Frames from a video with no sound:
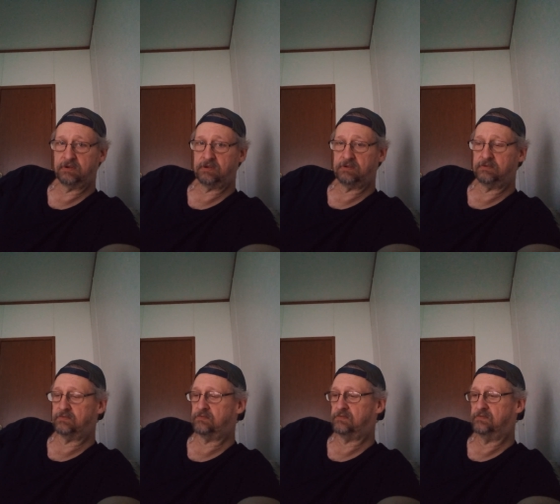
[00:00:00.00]
I
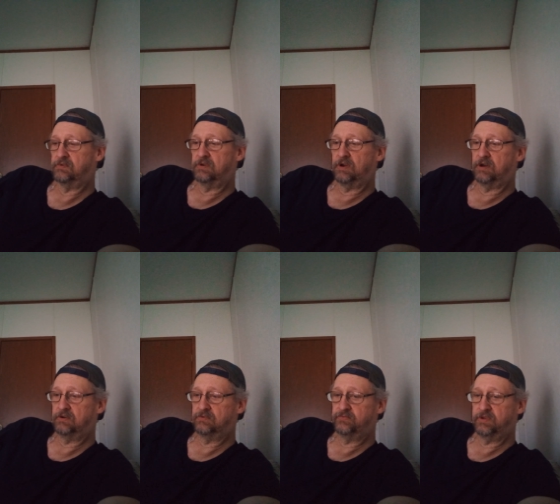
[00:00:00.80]
don't feel like I can
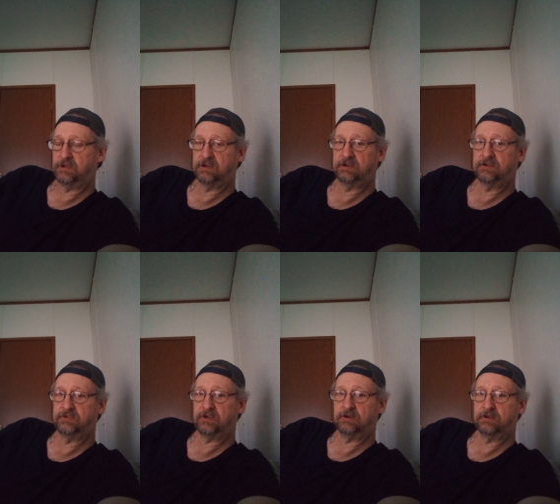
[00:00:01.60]
talk on the phone right
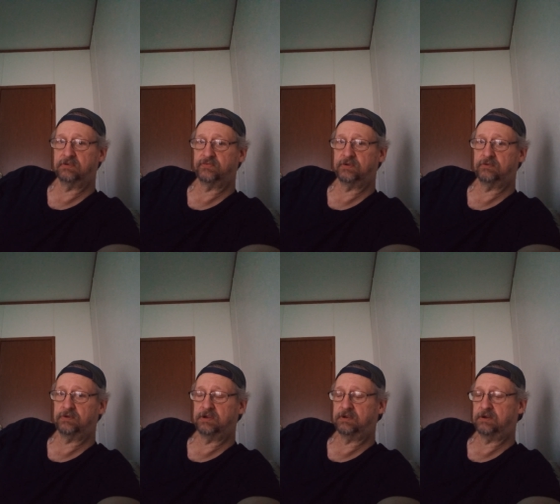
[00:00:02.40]
now."
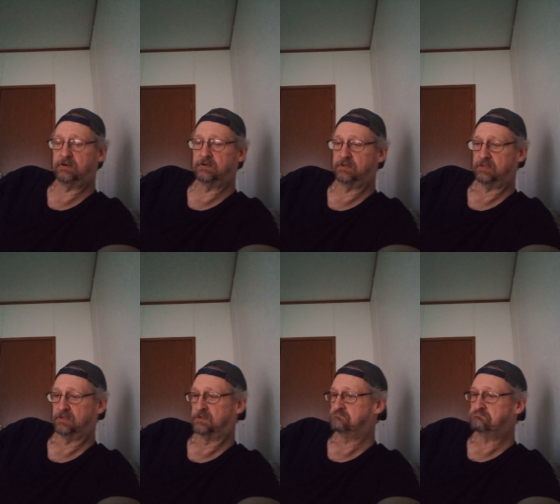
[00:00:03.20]

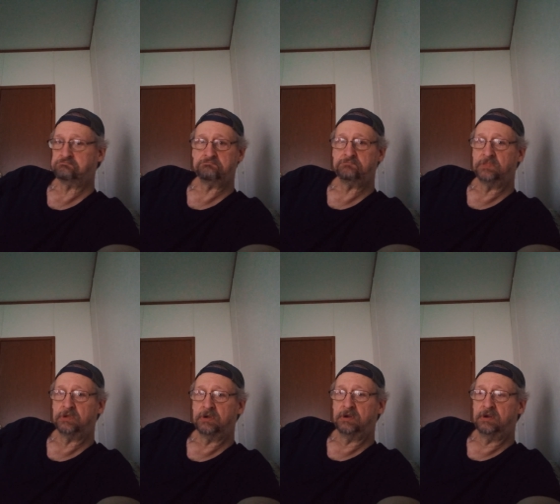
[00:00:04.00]
If your
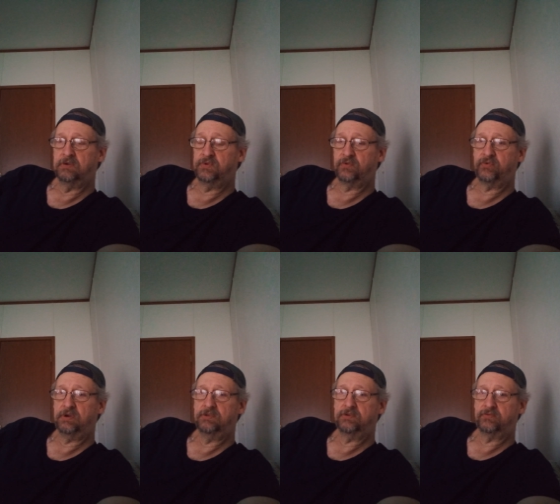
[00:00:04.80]
friends are friends,
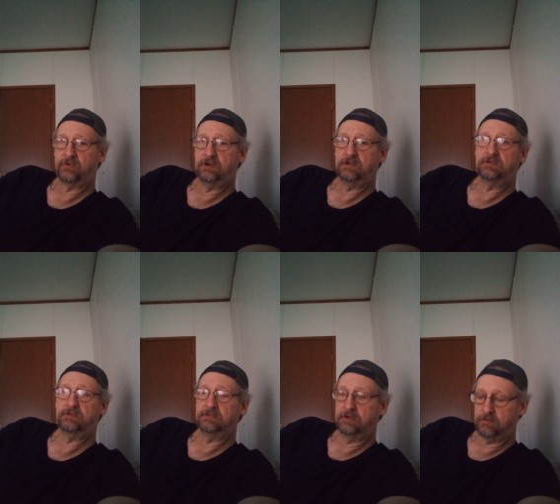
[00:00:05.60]
they will understand.